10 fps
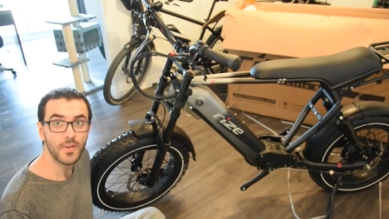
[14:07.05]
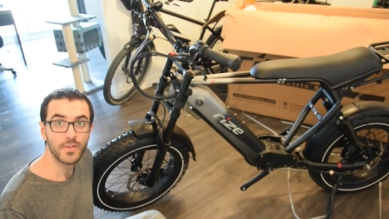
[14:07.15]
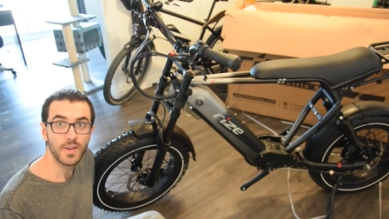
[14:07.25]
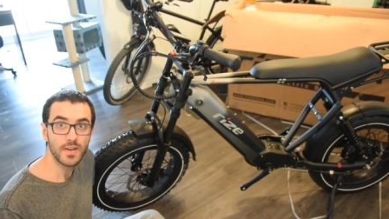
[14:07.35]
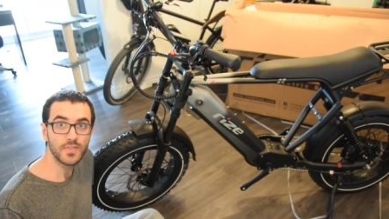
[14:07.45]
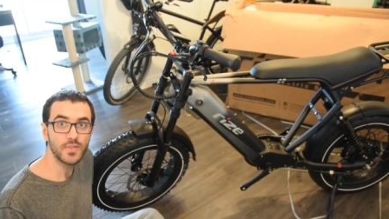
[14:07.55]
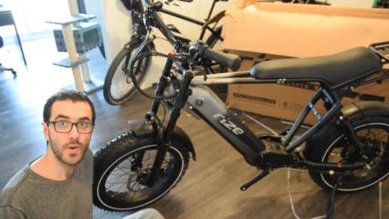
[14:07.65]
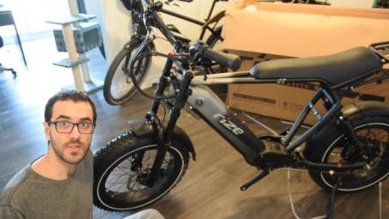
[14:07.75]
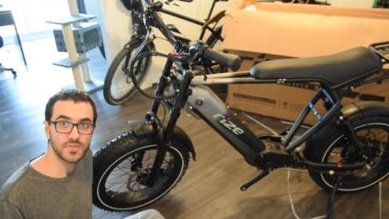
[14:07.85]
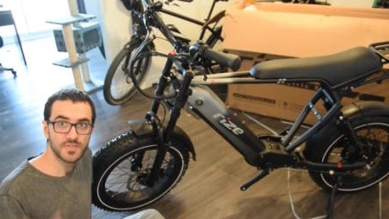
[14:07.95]
Okay,
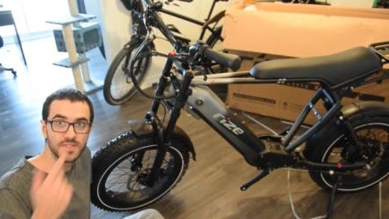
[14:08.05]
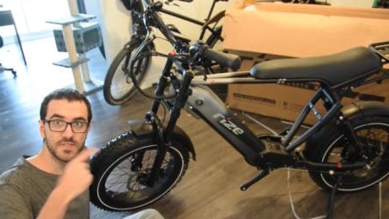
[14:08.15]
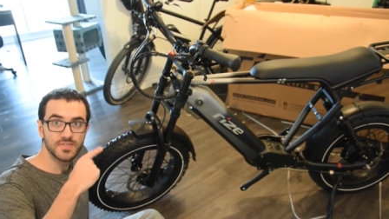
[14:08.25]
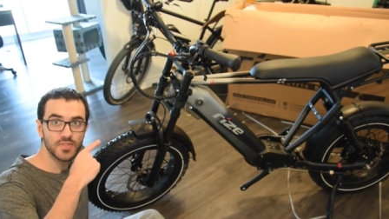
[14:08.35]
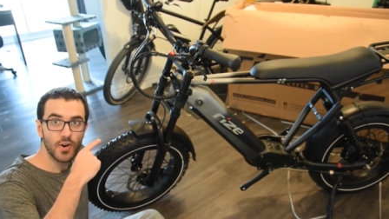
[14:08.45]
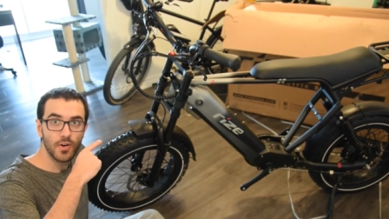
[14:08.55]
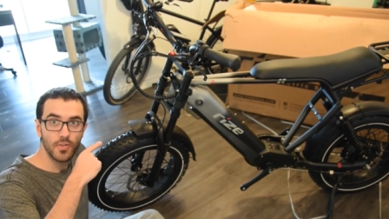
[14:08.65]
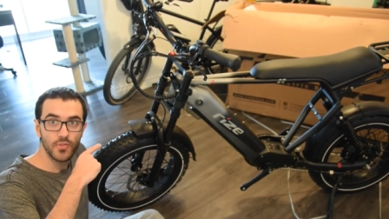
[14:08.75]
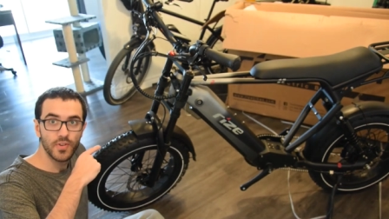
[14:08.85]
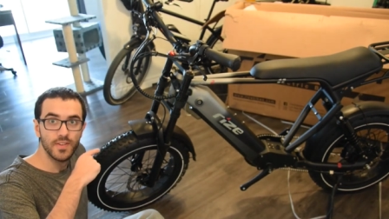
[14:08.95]
so I just
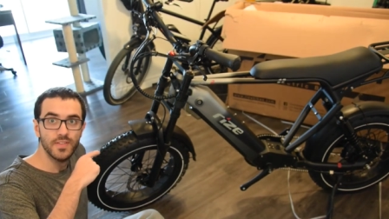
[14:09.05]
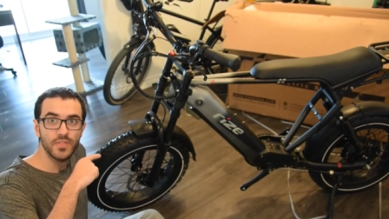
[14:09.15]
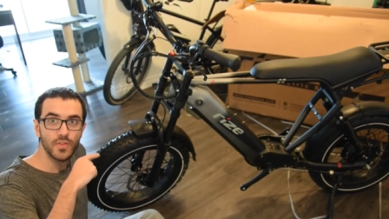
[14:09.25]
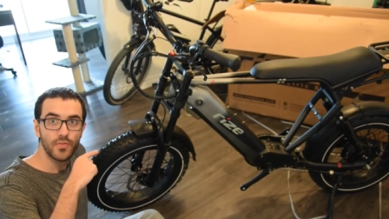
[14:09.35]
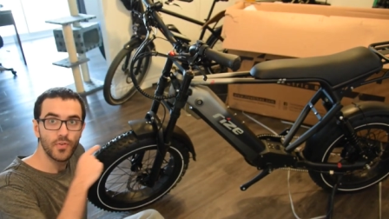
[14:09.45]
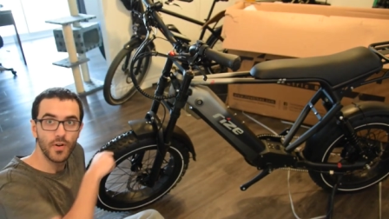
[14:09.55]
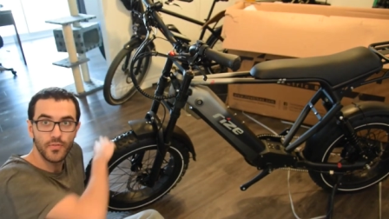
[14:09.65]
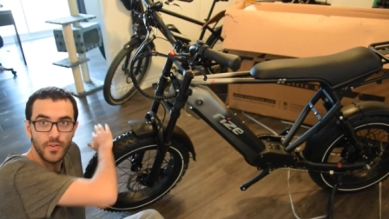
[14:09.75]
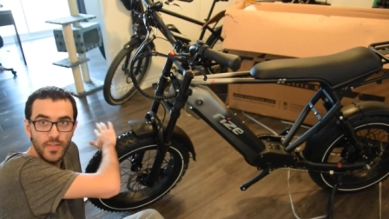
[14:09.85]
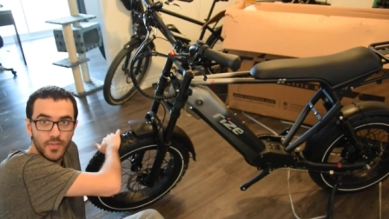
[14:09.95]
installed the
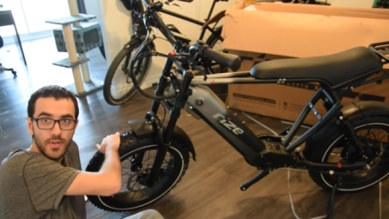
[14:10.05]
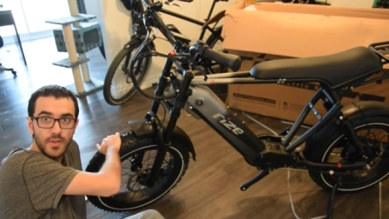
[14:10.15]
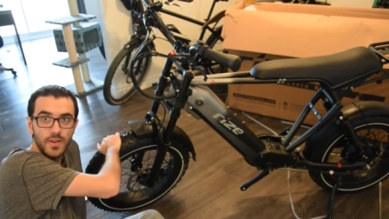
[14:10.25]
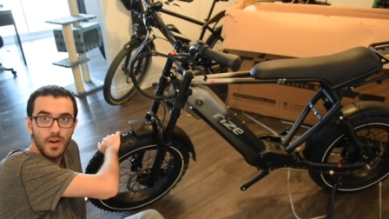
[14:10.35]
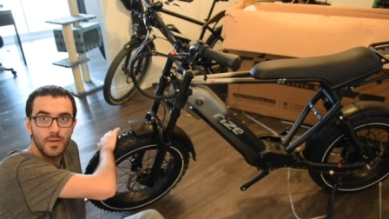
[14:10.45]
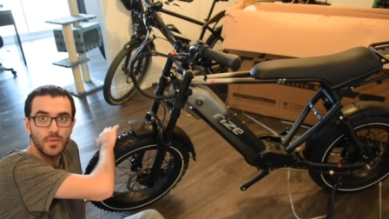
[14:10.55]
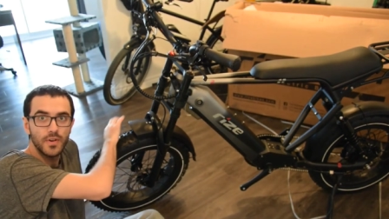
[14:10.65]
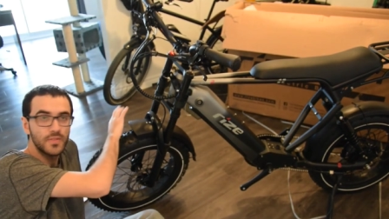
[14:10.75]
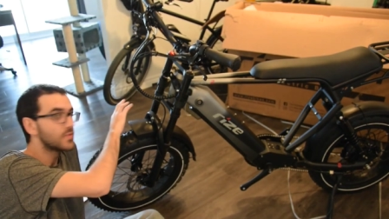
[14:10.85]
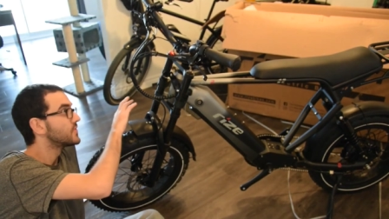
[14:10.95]
front fender. Now I'm
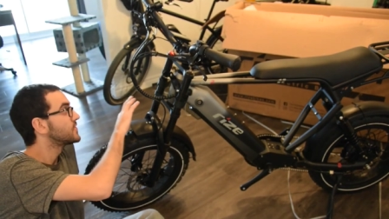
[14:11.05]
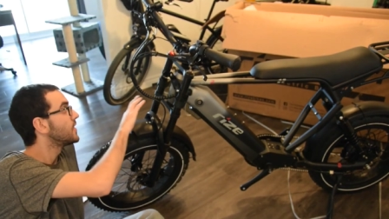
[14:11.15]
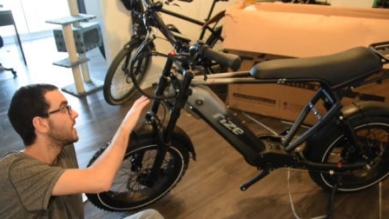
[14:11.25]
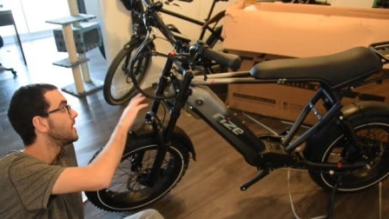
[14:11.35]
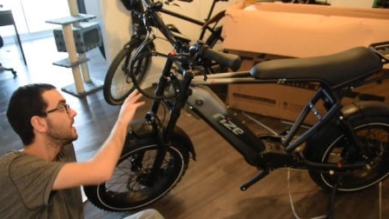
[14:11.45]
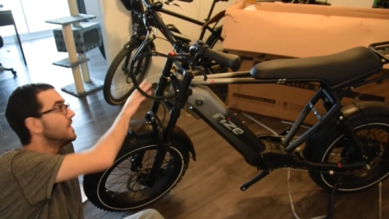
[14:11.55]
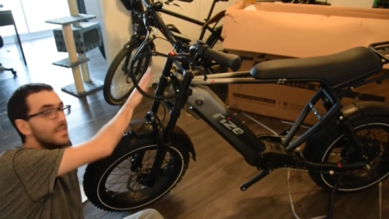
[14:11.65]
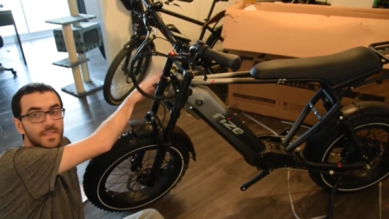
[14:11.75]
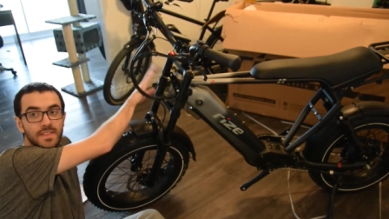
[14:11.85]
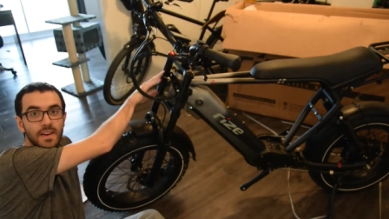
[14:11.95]
going to install
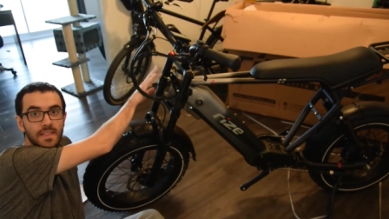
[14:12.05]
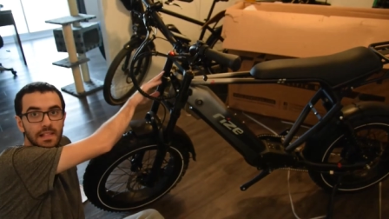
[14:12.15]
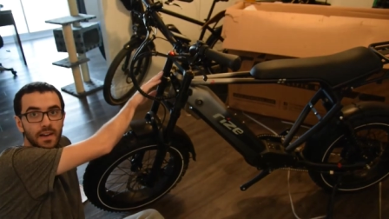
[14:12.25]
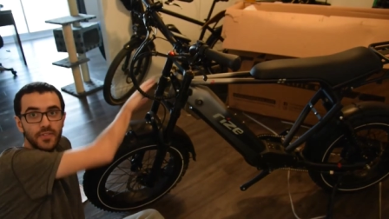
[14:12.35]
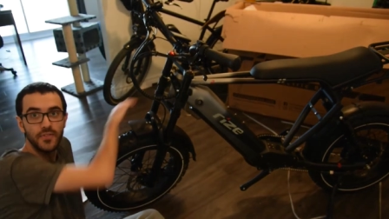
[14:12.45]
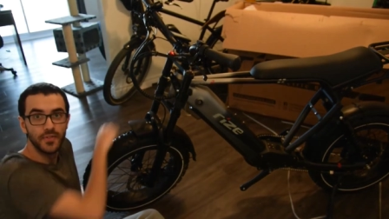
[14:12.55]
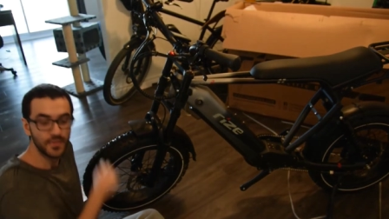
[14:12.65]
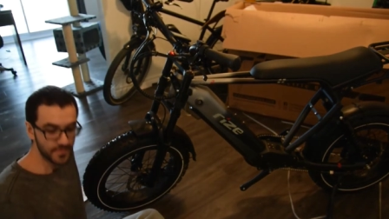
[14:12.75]
the headlight.